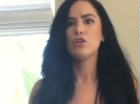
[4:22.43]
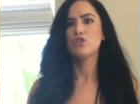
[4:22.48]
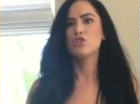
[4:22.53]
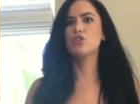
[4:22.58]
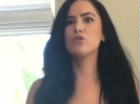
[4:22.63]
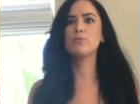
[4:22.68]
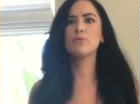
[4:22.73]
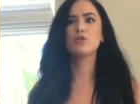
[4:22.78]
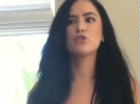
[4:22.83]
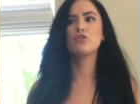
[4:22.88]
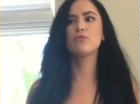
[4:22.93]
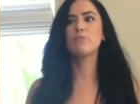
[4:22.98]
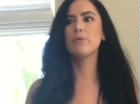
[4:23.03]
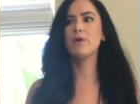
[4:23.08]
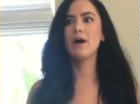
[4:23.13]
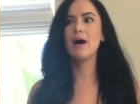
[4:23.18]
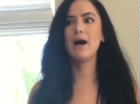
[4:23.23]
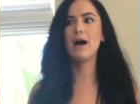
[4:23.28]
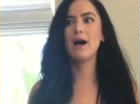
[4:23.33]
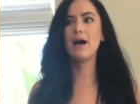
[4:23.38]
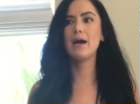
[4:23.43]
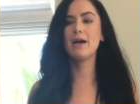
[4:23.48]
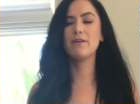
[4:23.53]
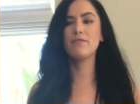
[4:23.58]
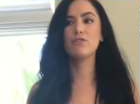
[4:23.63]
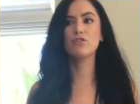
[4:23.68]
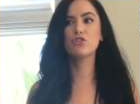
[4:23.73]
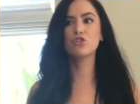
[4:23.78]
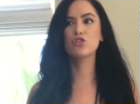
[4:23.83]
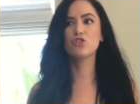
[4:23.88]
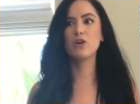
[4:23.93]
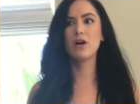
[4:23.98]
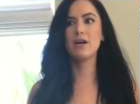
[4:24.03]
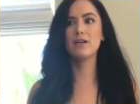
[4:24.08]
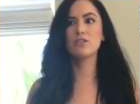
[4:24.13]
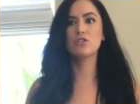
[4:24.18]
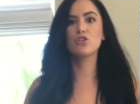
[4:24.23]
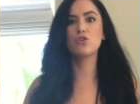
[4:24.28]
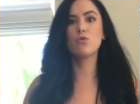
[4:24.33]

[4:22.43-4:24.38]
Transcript: super, super high if you're stressed.